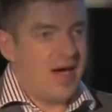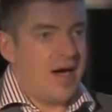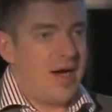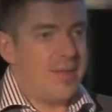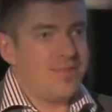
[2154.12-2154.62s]

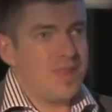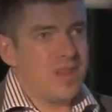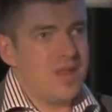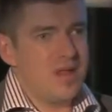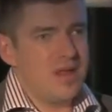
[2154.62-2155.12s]

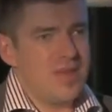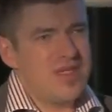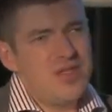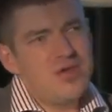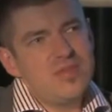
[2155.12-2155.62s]

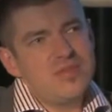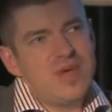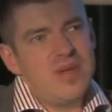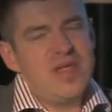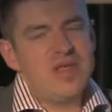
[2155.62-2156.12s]
But
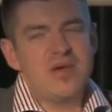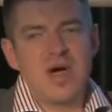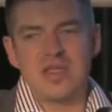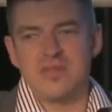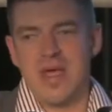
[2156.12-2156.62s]
you
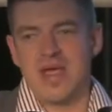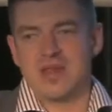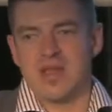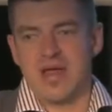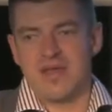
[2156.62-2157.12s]
can't make
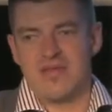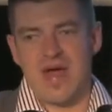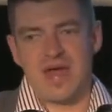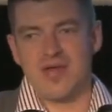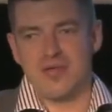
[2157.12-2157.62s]
it like a
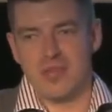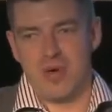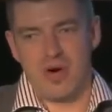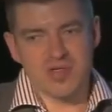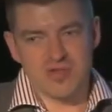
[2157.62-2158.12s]
vacuum
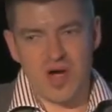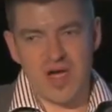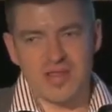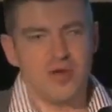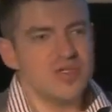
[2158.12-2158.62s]
box,
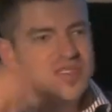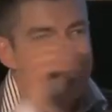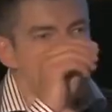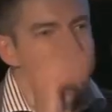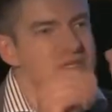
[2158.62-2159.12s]
right? There would
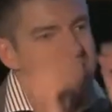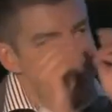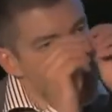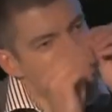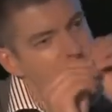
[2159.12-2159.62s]
still be
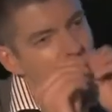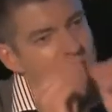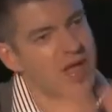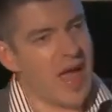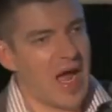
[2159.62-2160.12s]
some
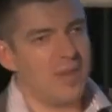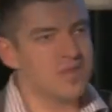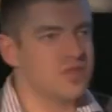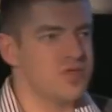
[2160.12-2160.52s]
small gaps